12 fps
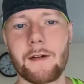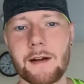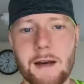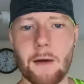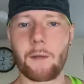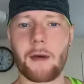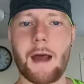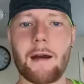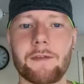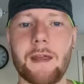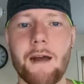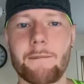and I don't want
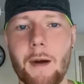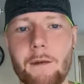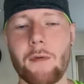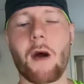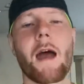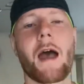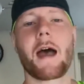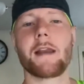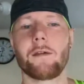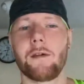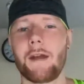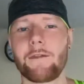to have my right
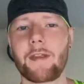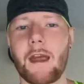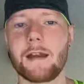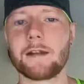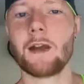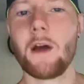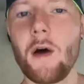hand or left hand